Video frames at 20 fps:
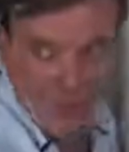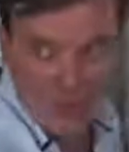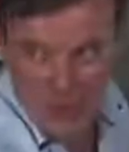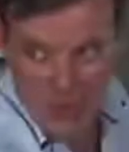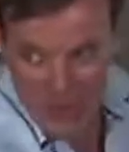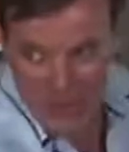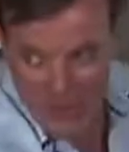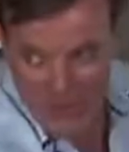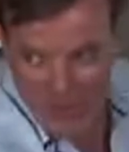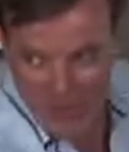no,
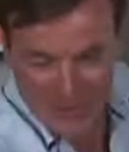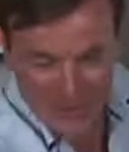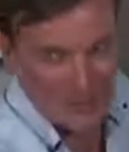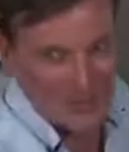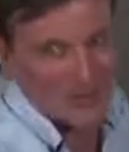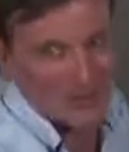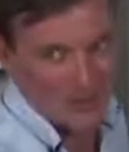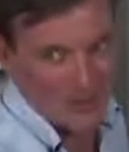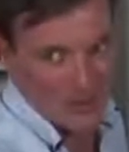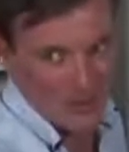it's
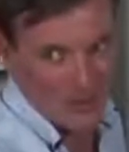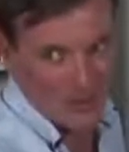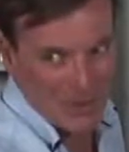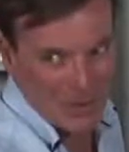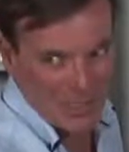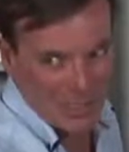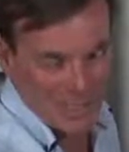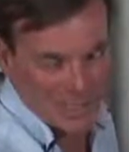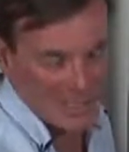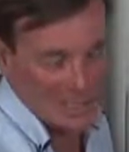still talking to
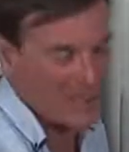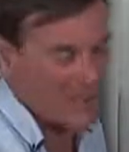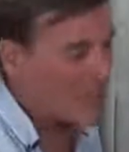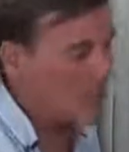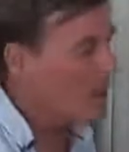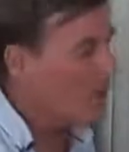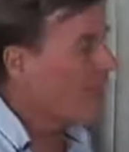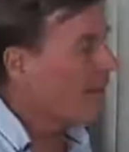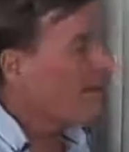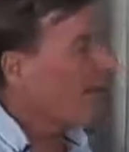my sleep.
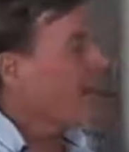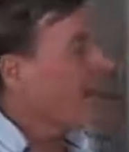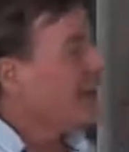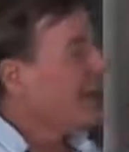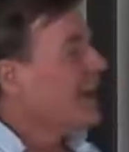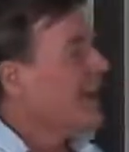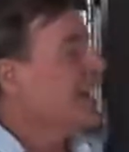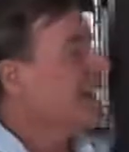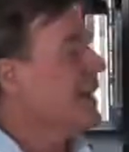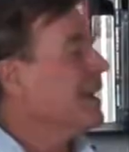
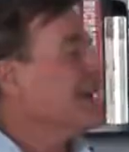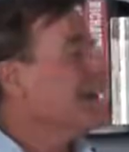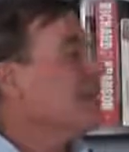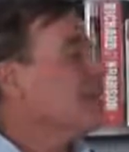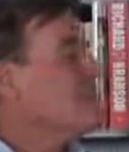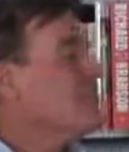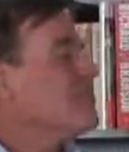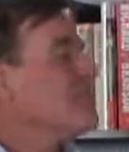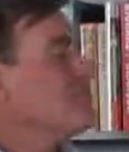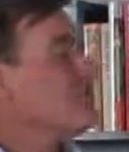
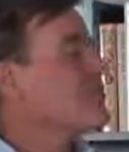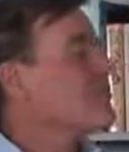Um,